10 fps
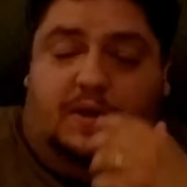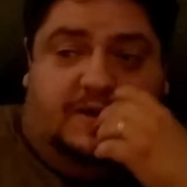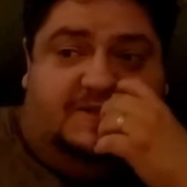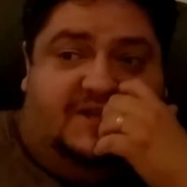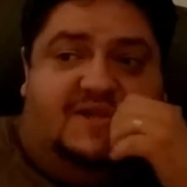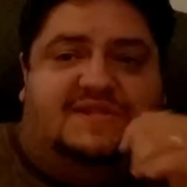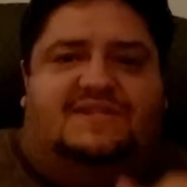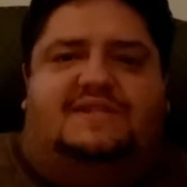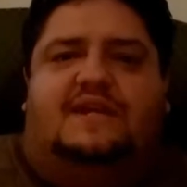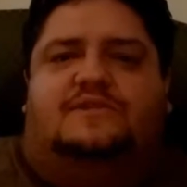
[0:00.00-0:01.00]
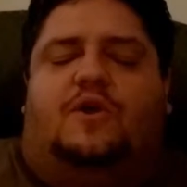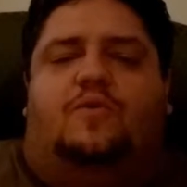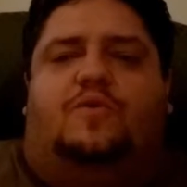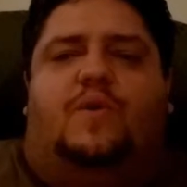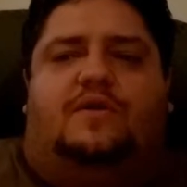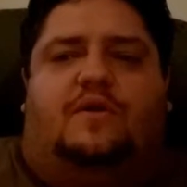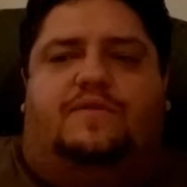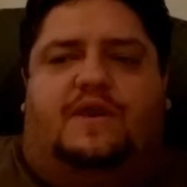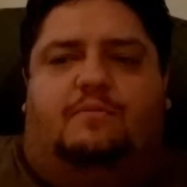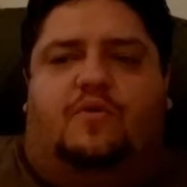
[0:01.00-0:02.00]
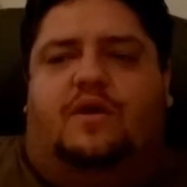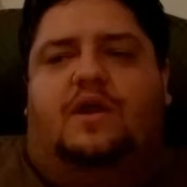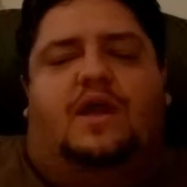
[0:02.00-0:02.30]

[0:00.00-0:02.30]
because he doesn't sense Goku on Earth anymore.